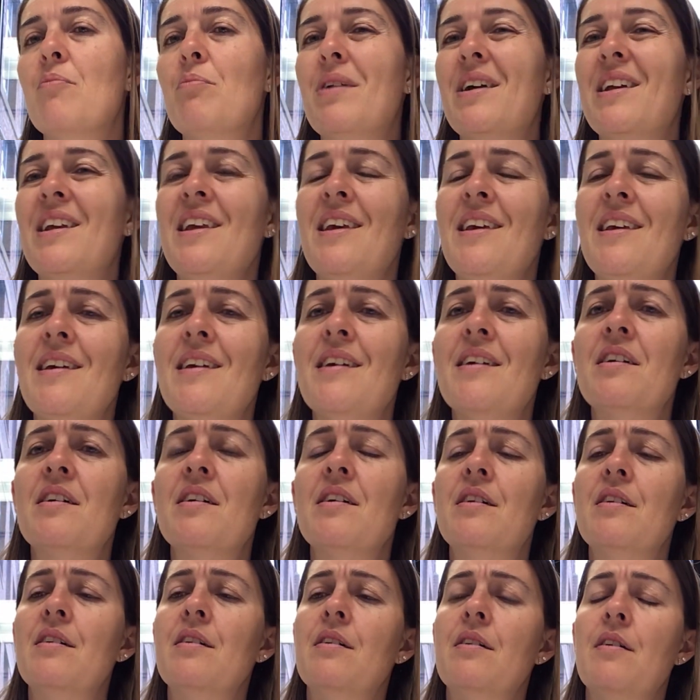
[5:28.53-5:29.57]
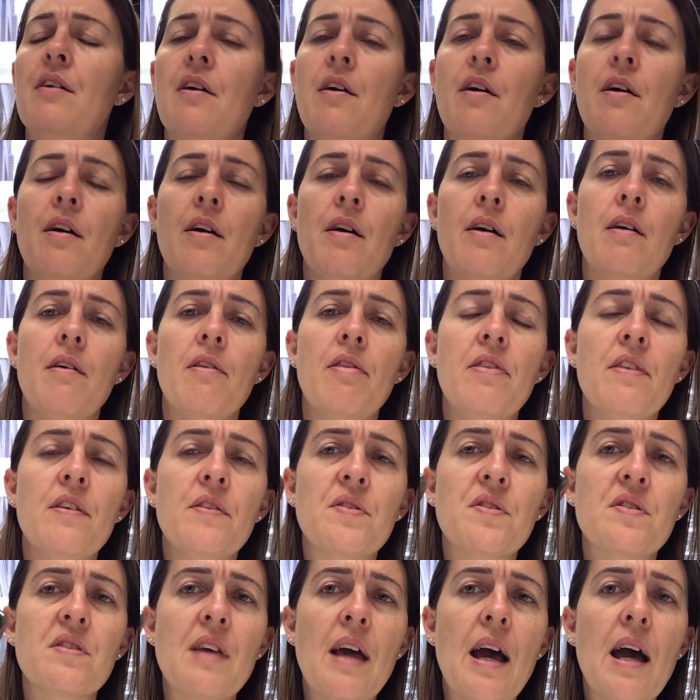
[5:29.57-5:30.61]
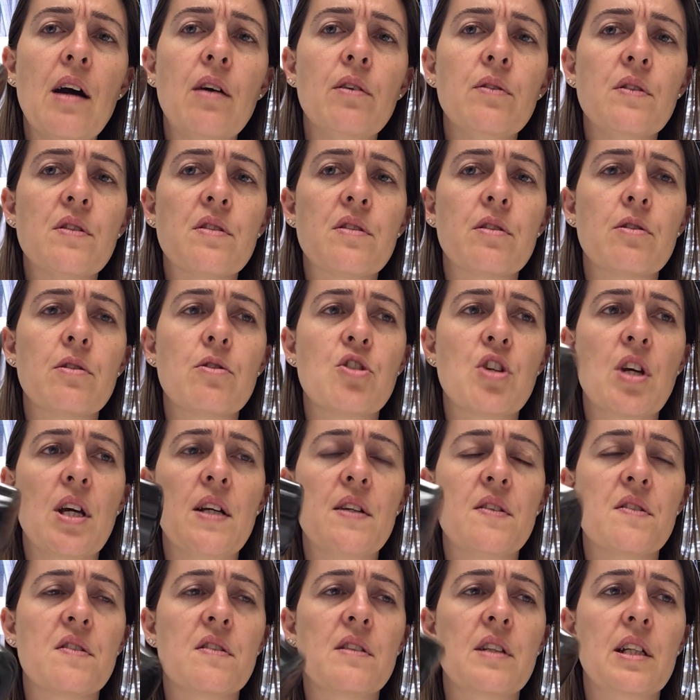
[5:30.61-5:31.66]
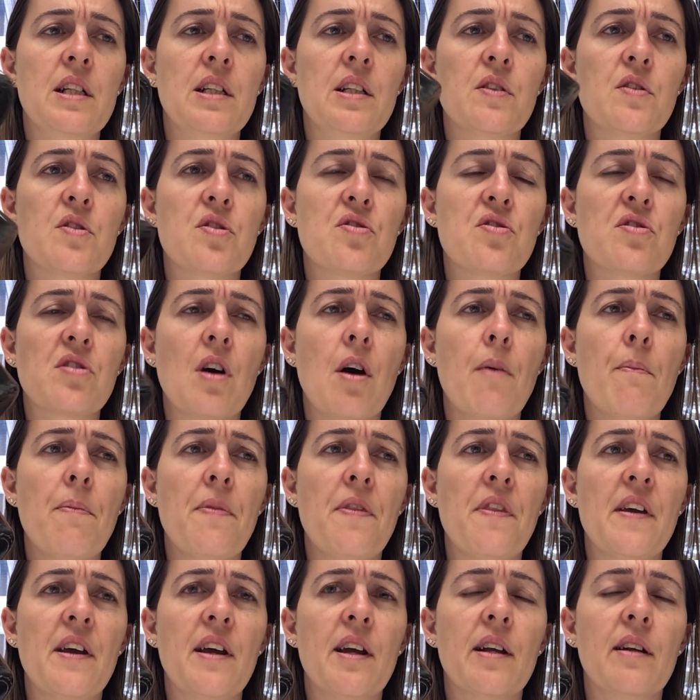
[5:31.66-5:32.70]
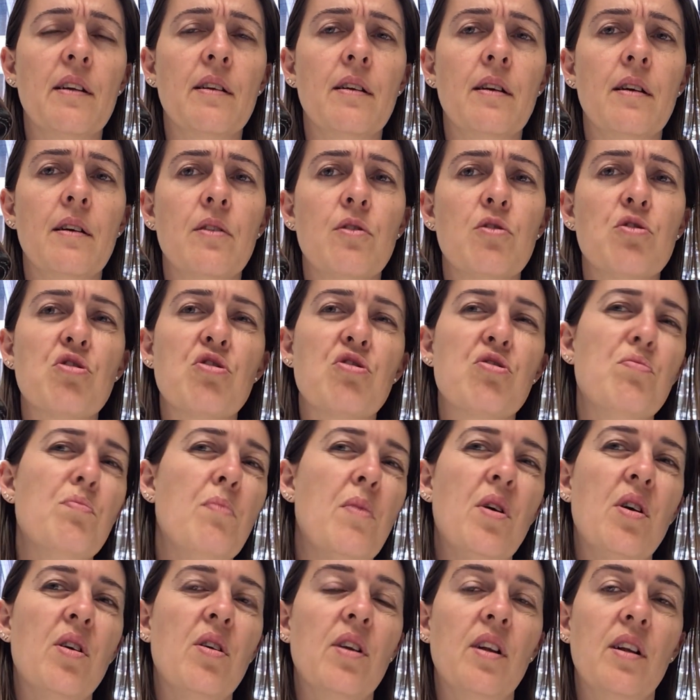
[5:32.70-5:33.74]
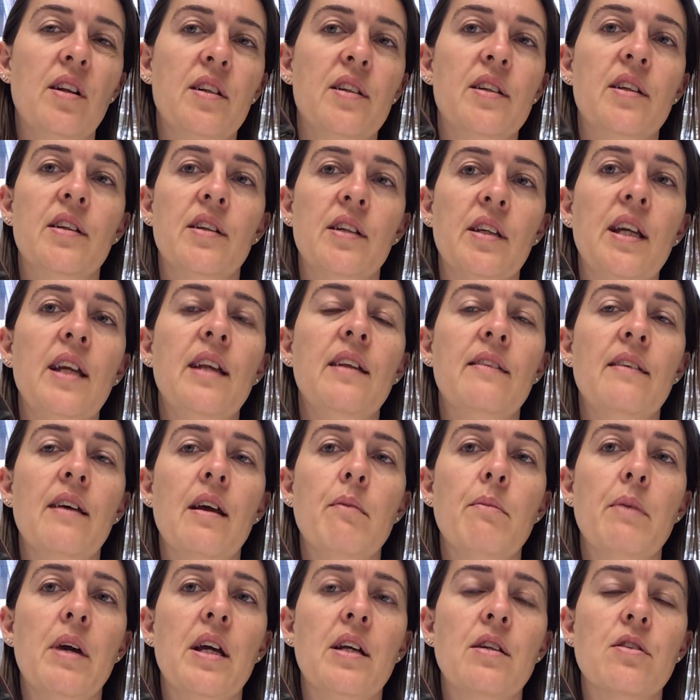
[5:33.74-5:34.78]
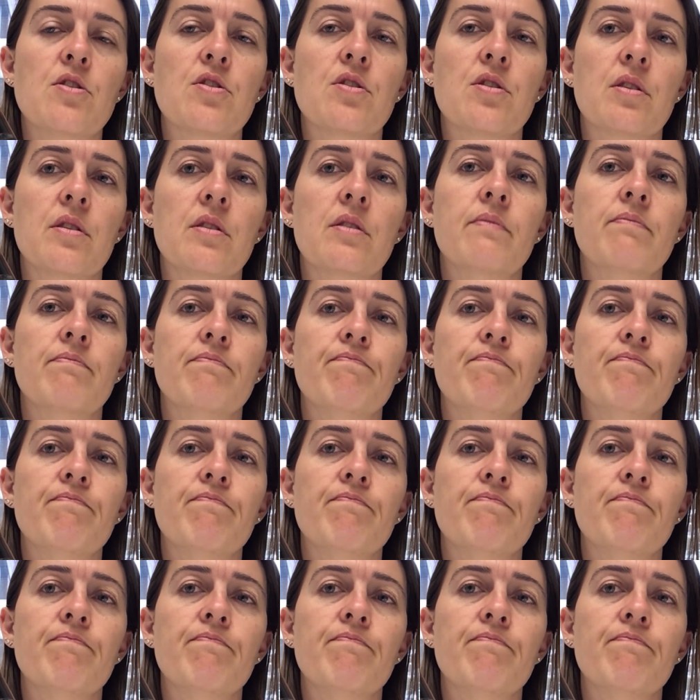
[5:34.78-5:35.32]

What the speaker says: but here the sound suggests that it's something smaller in dimension.